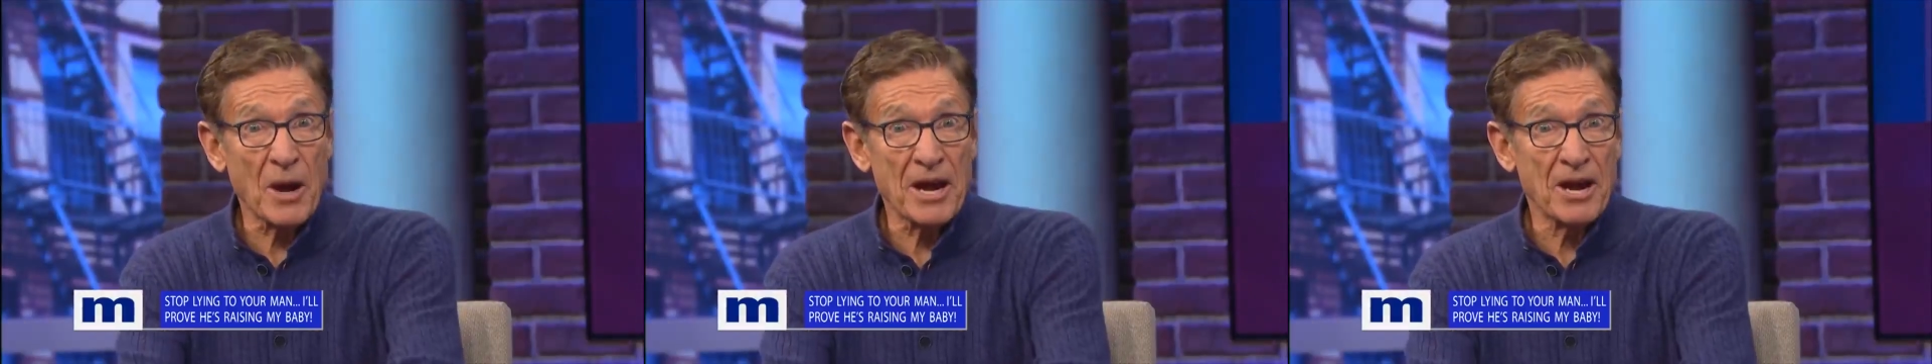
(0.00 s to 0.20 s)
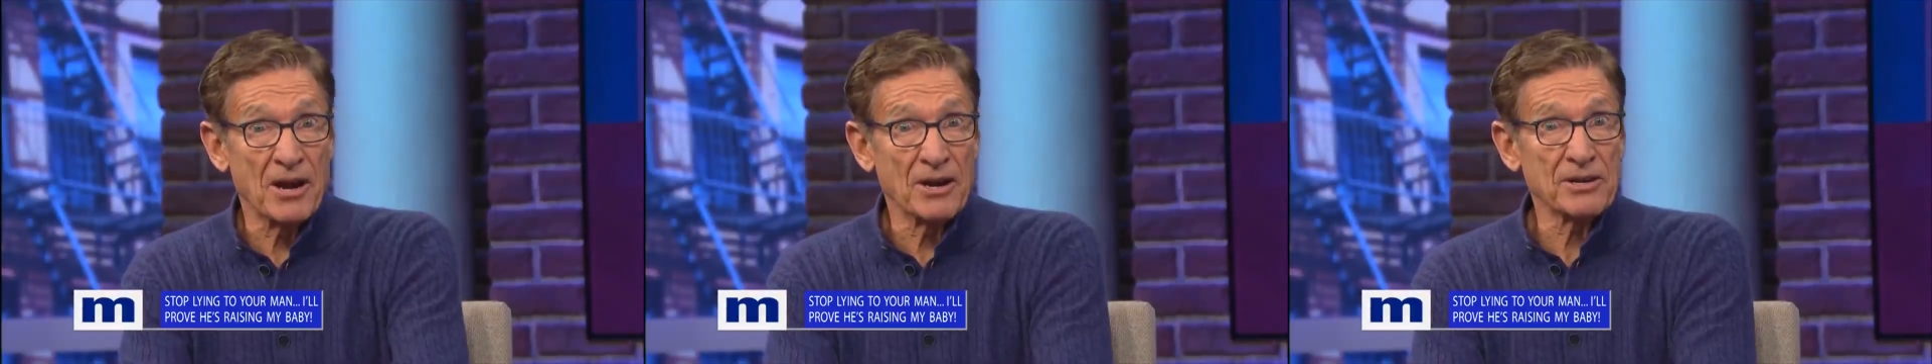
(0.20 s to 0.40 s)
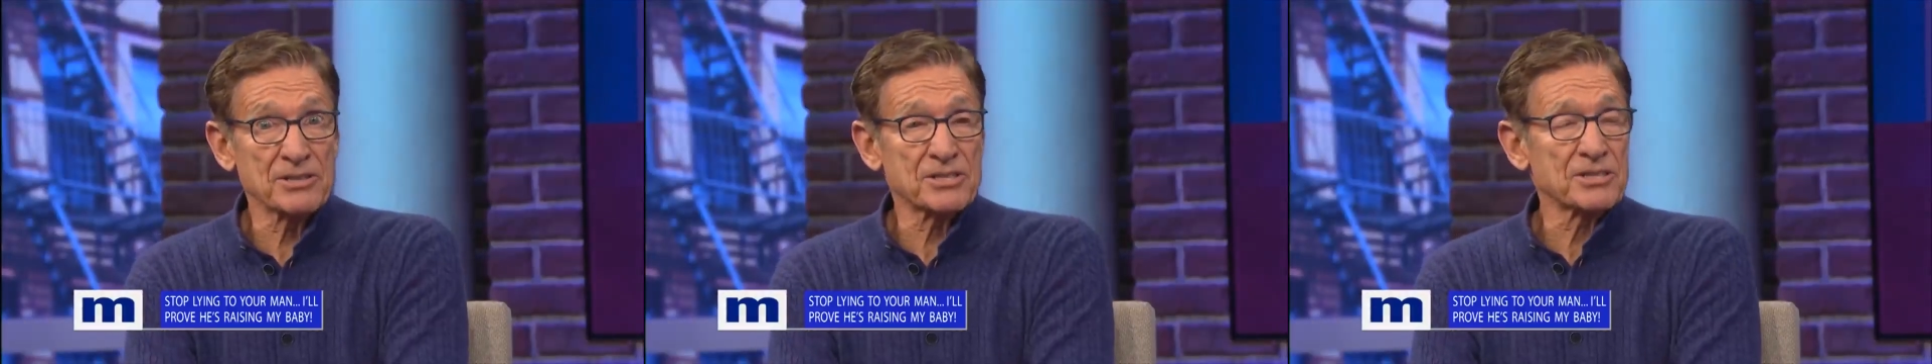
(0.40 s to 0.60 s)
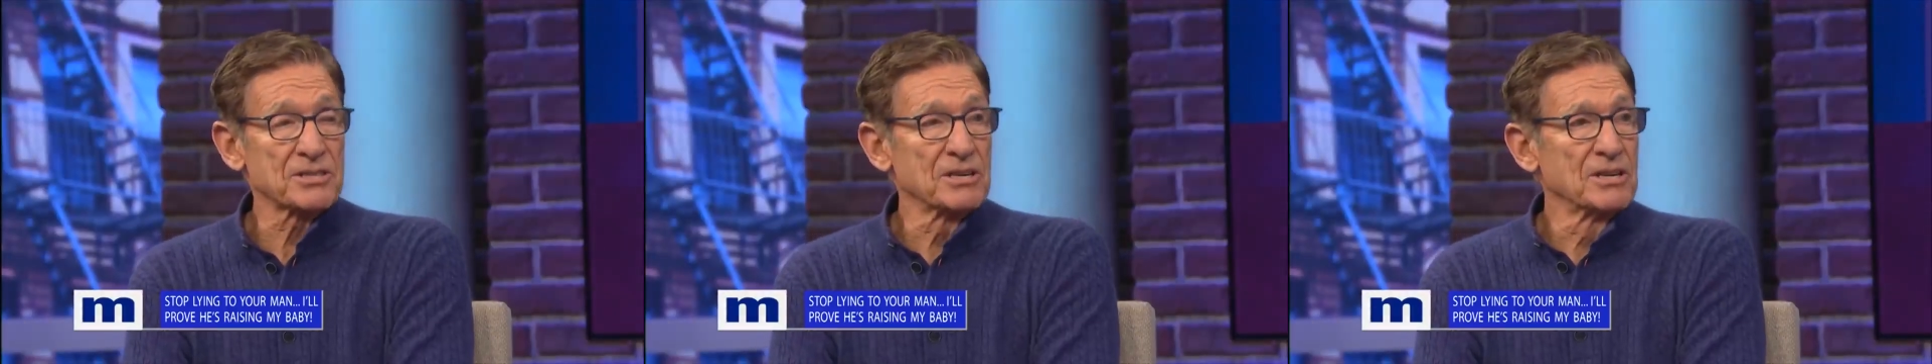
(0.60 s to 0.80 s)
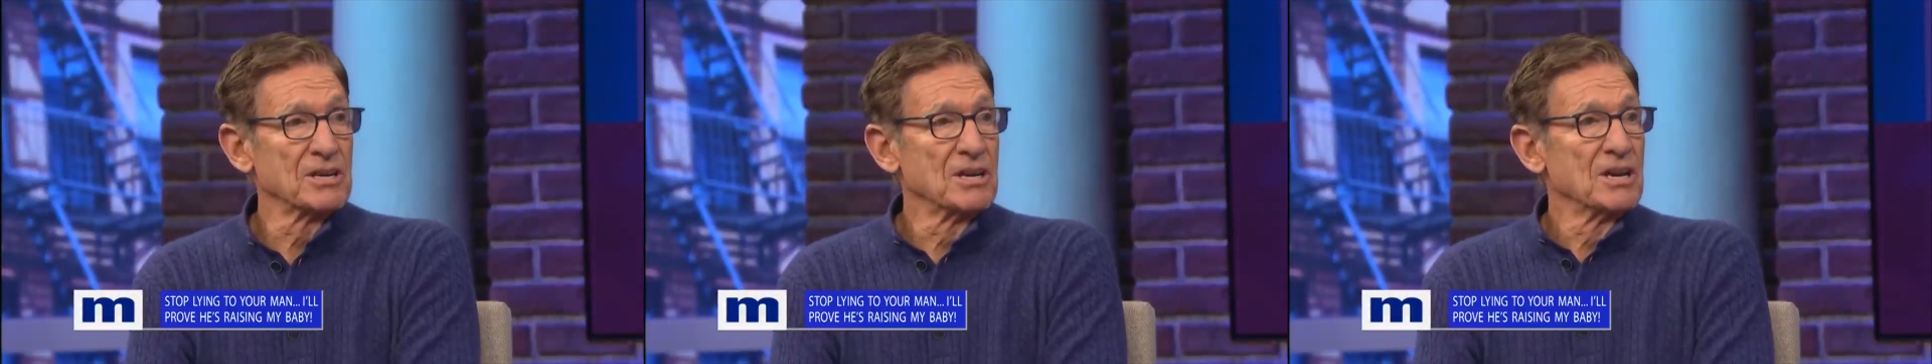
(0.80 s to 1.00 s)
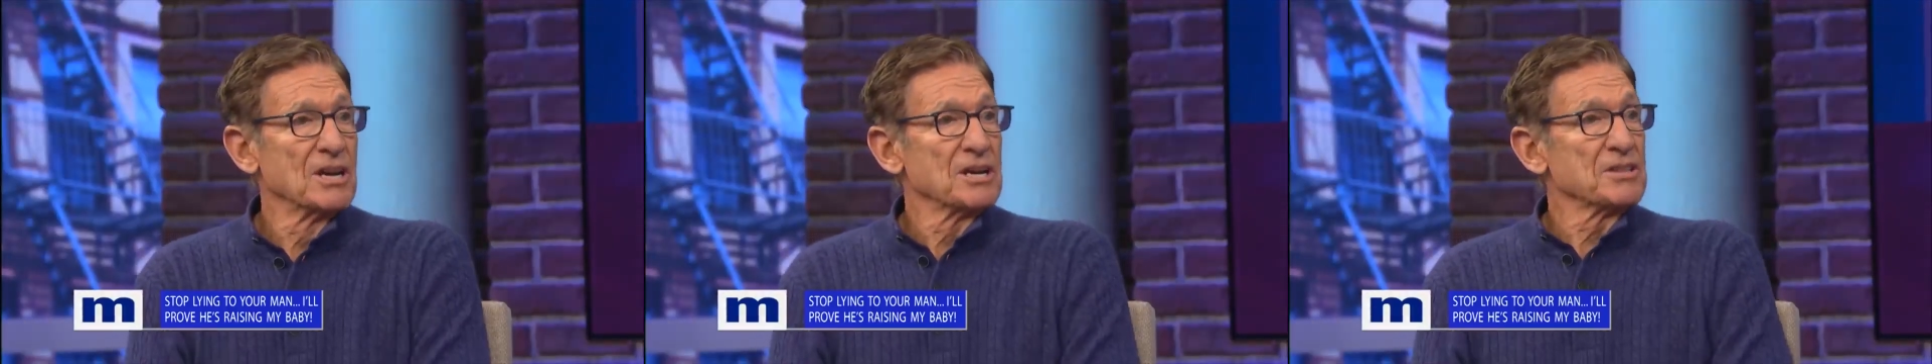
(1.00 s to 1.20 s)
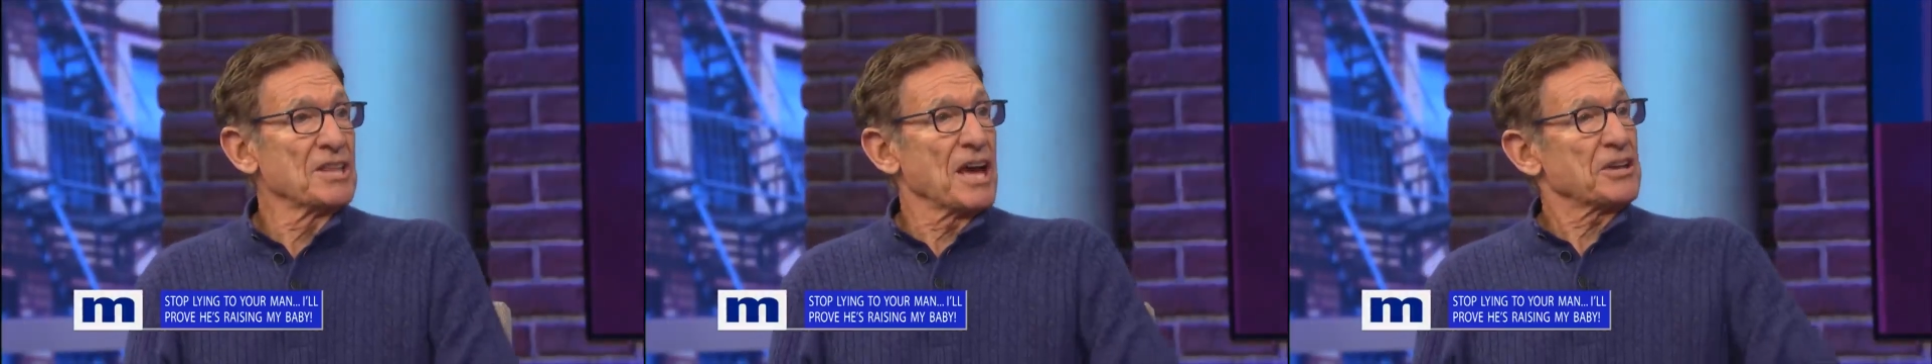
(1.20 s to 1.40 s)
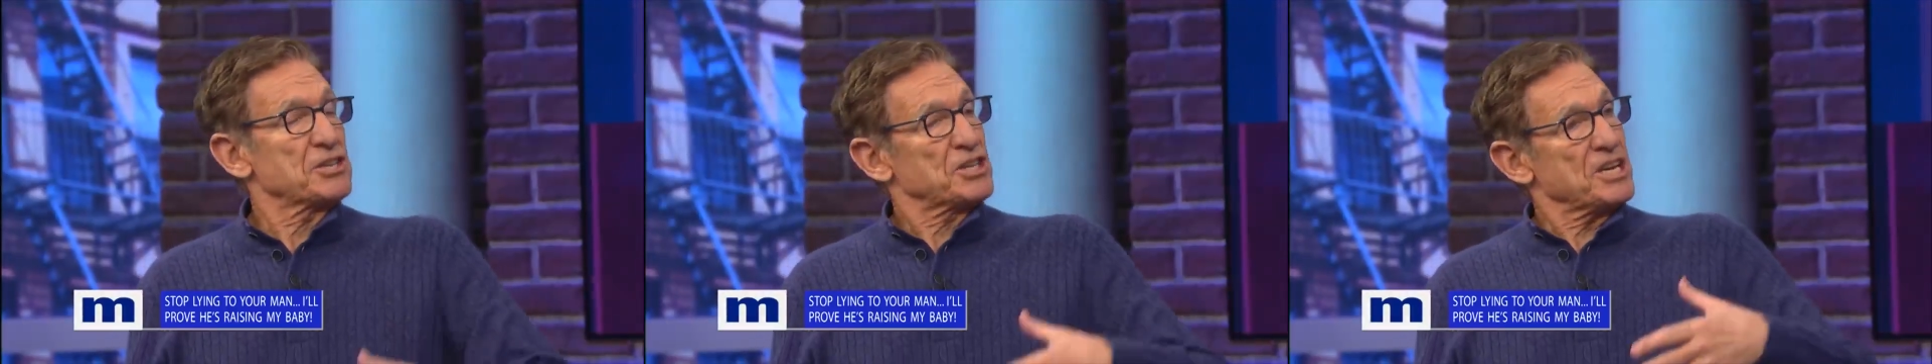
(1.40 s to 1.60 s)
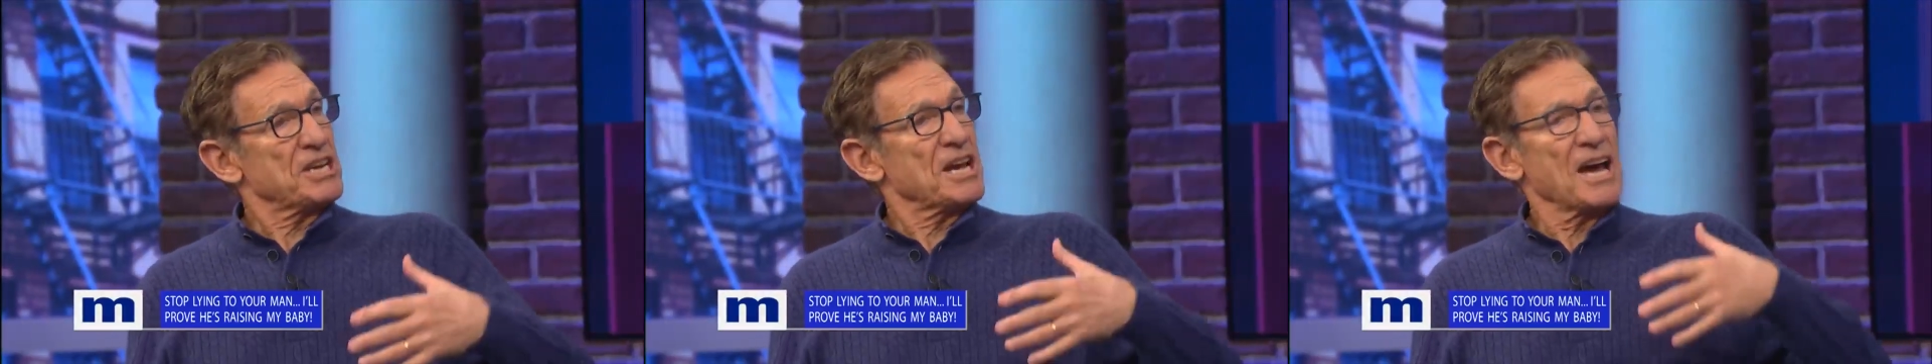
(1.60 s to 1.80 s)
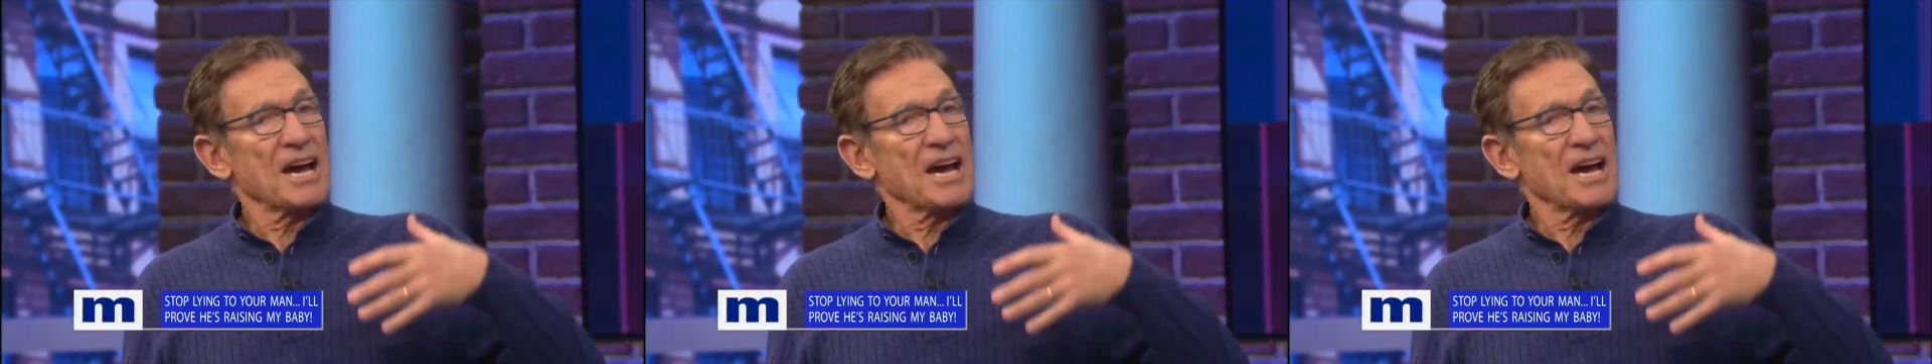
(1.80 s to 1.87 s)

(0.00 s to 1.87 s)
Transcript: NBC Universal show will